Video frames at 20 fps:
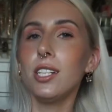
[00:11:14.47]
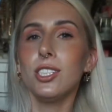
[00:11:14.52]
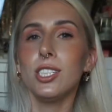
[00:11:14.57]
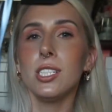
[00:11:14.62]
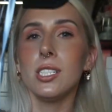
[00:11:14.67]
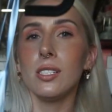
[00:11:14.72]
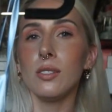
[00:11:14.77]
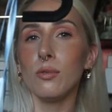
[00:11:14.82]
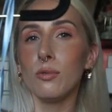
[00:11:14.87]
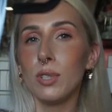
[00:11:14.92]
It
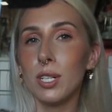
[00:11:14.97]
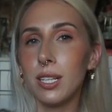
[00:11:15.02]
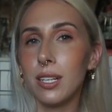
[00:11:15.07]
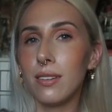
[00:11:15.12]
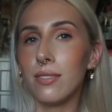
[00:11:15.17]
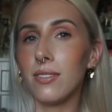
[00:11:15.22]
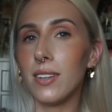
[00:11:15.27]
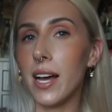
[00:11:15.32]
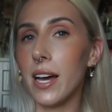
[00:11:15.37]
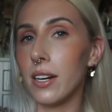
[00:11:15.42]
just
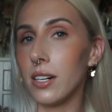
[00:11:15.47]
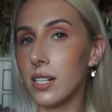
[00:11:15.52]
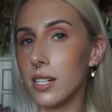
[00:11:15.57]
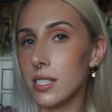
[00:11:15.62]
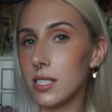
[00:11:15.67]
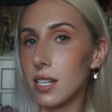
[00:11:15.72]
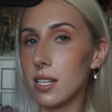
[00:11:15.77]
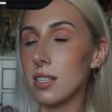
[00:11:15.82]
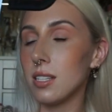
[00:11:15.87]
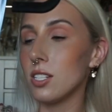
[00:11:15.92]
really
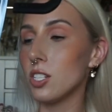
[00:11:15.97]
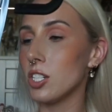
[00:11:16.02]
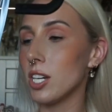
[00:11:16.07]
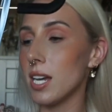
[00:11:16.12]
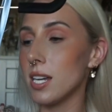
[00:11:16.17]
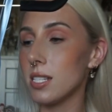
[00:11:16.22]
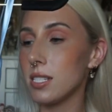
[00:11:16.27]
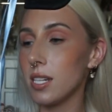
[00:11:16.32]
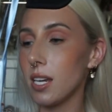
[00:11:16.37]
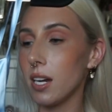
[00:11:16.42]
flatters the
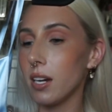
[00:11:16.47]
chest